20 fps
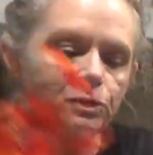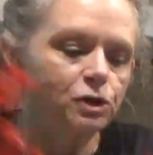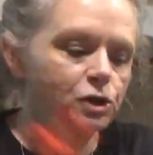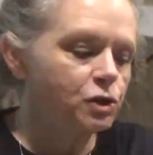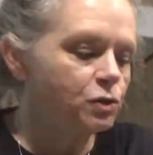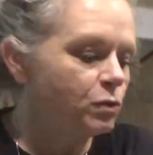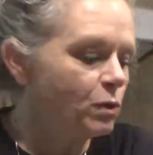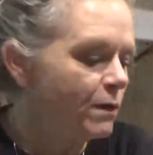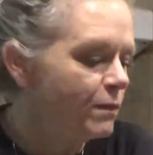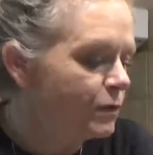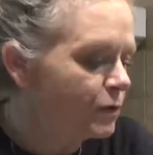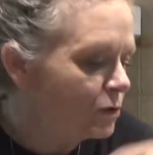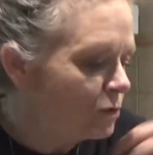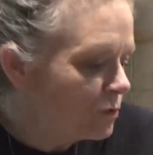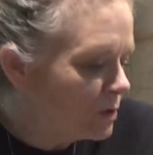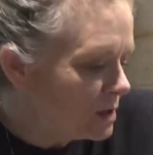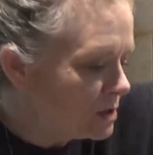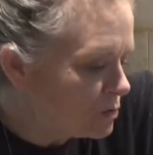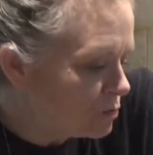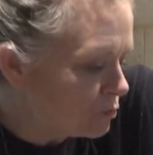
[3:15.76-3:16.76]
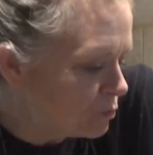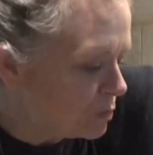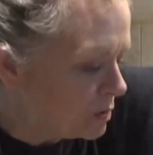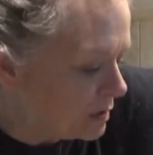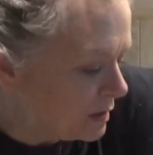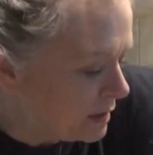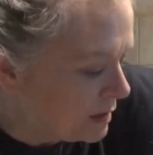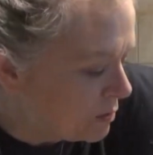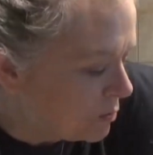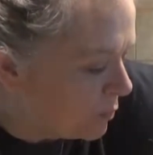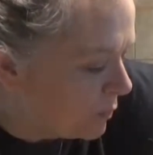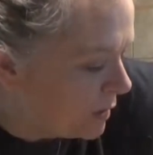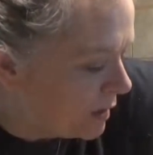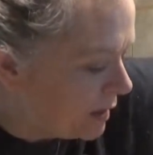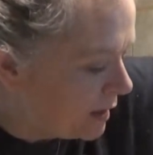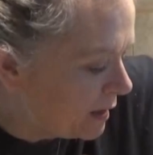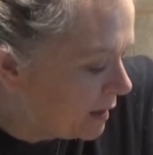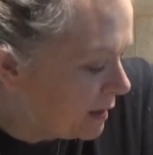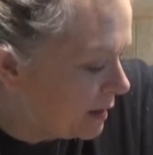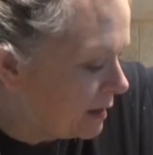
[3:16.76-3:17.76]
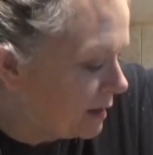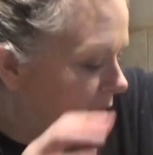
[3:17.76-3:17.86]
just run through these really quick.